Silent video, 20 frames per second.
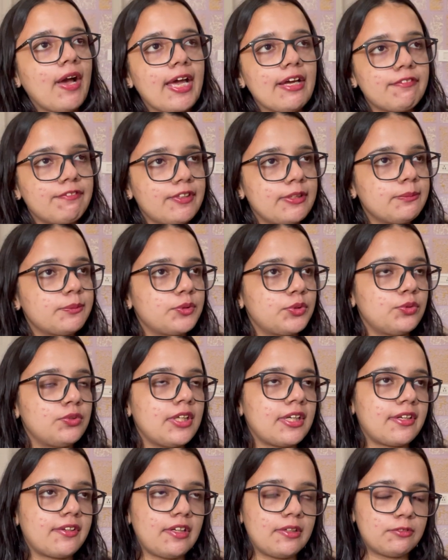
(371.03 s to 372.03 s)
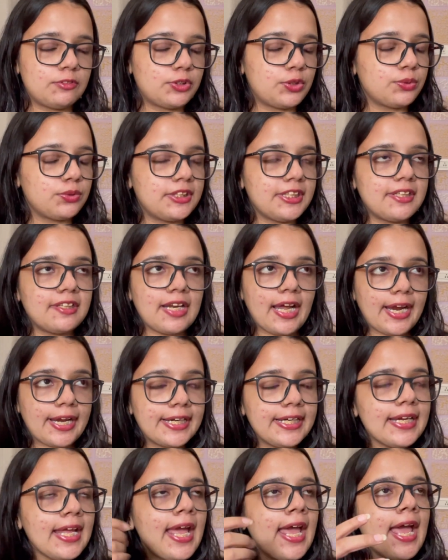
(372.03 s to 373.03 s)
wireframes to the to the
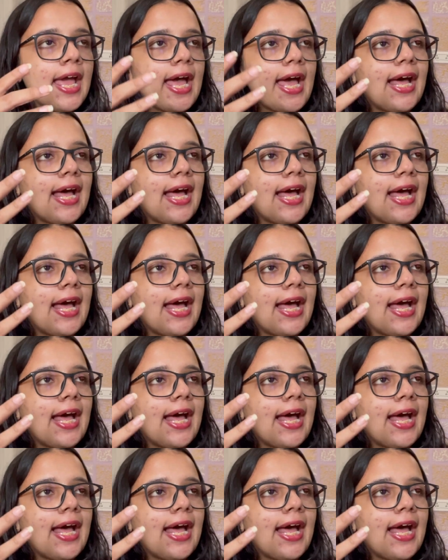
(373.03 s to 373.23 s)
client